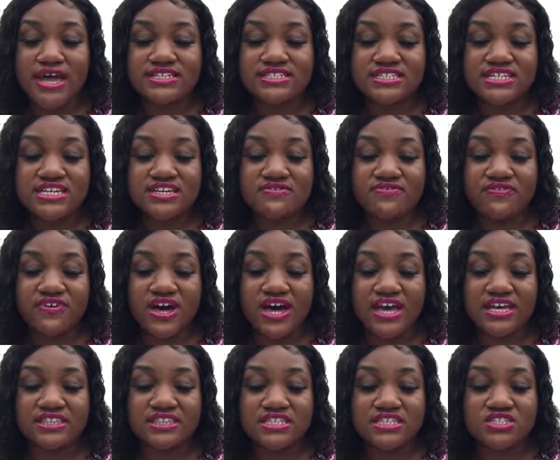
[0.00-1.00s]
did
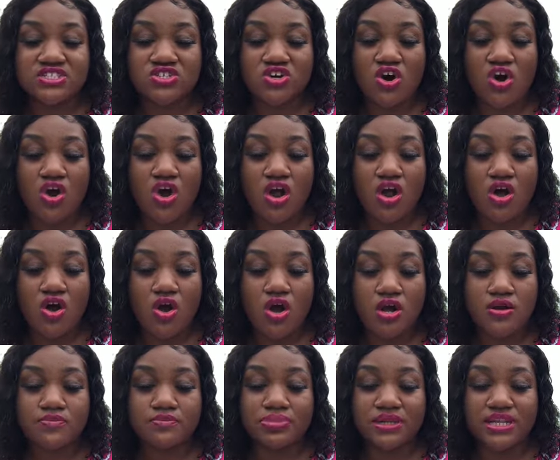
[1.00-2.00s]
find this
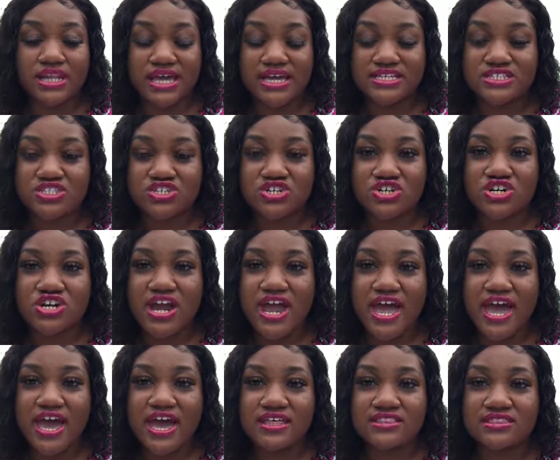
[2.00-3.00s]
Carhartt blazer
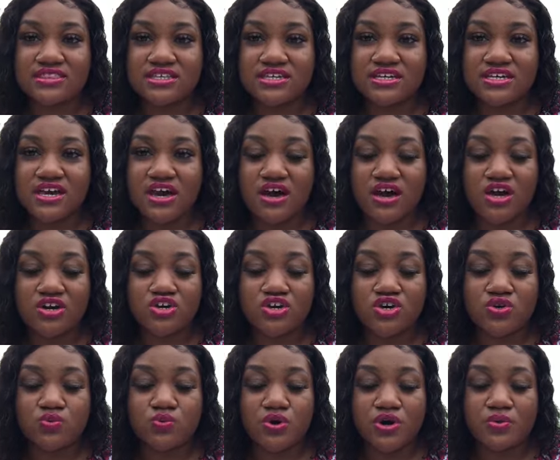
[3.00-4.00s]
at the
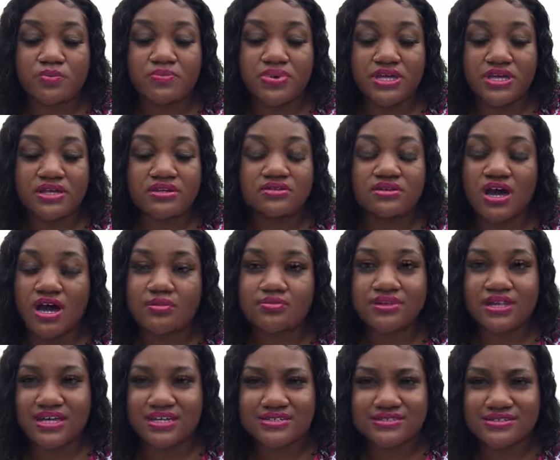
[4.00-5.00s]
Goodwill, not
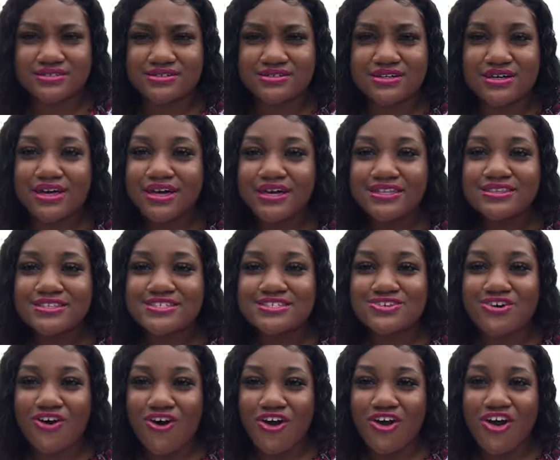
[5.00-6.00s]
blazer, this
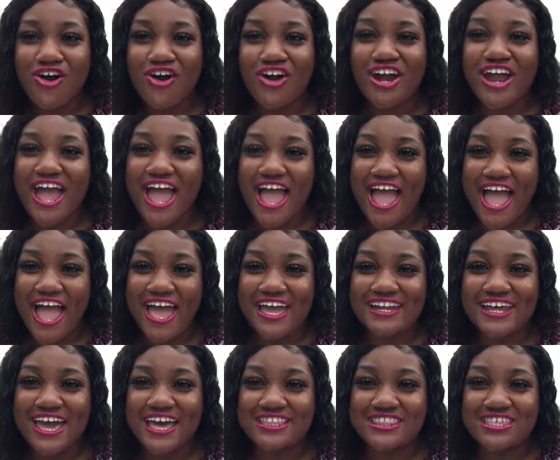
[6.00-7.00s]
Carhartt hat
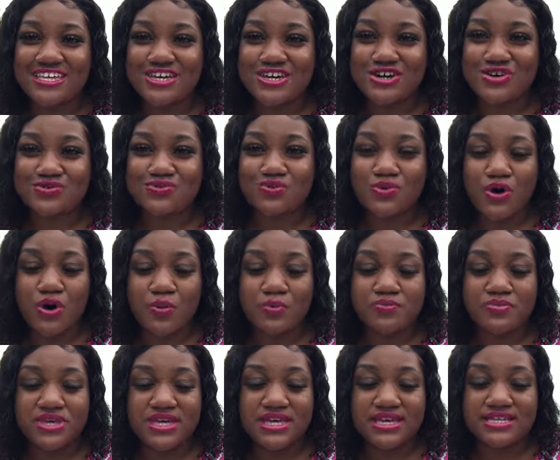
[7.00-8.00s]
at the Goodwill
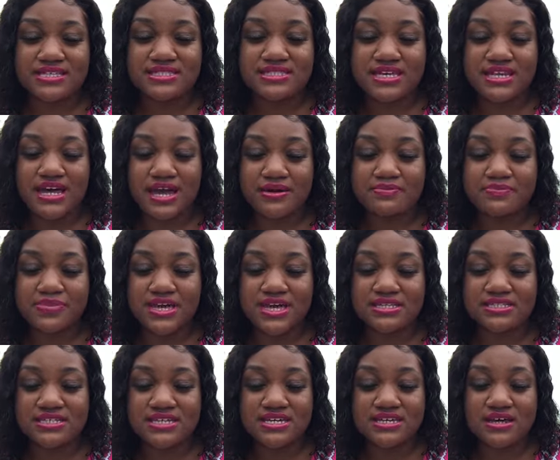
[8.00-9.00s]
bins, and I
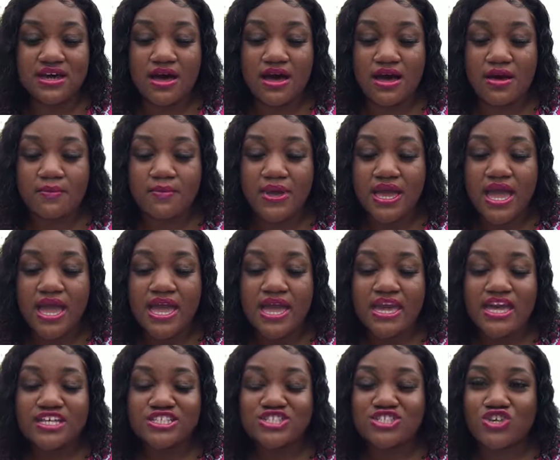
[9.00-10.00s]
picked it up.
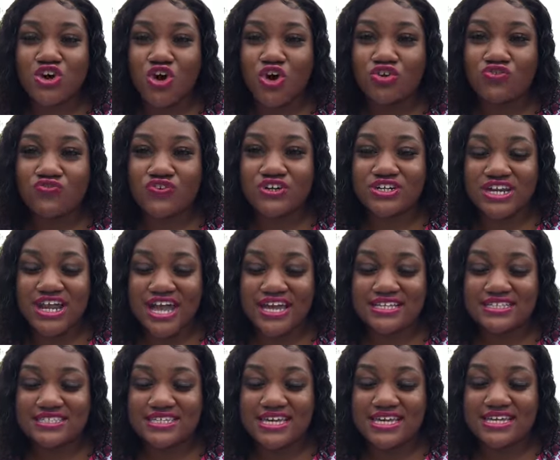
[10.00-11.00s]
It sold for
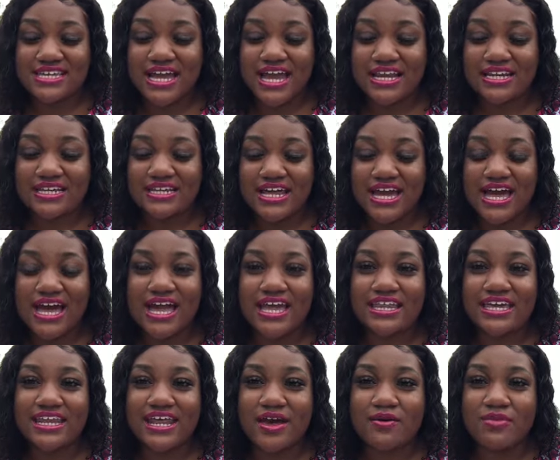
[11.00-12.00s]

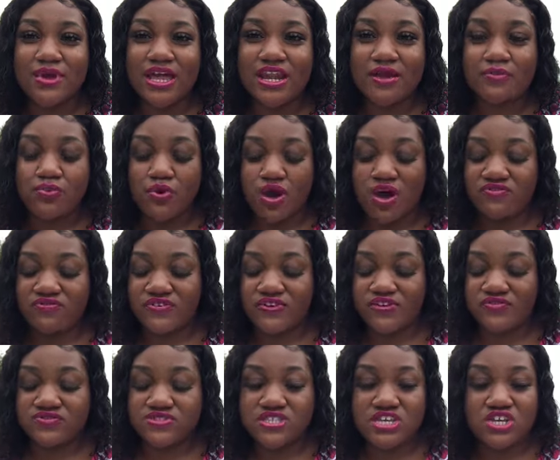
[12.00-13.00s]
$19.99 and I made a profit
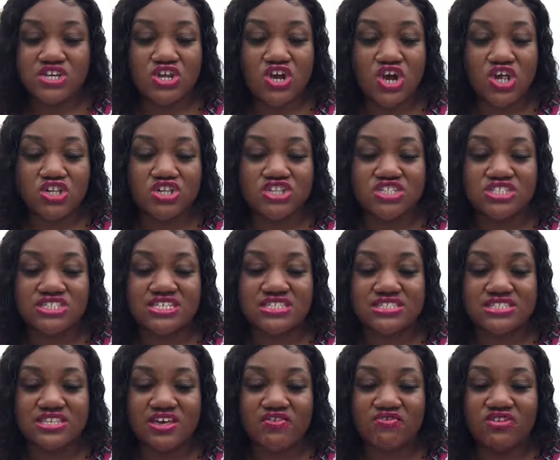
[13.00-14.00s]
of
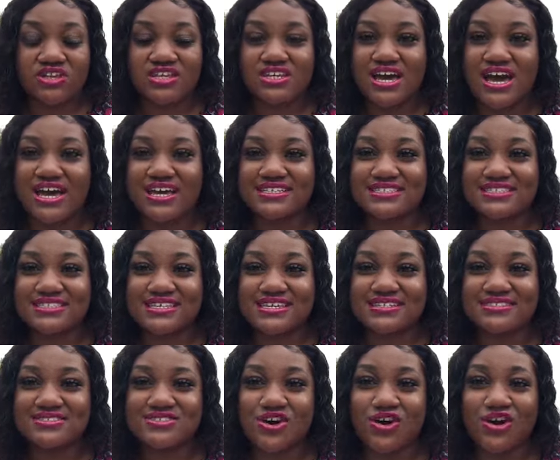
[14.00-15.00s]

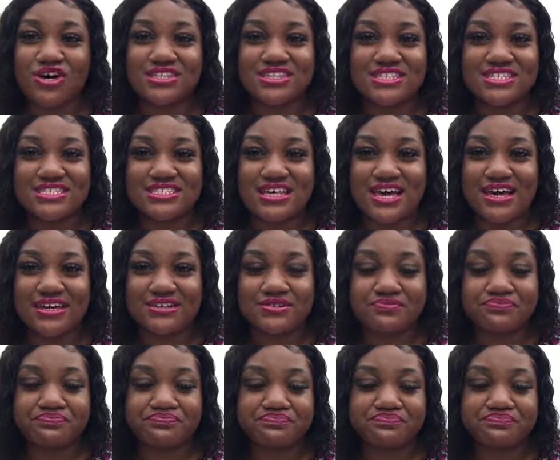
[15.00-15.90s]
$10.79 on this item.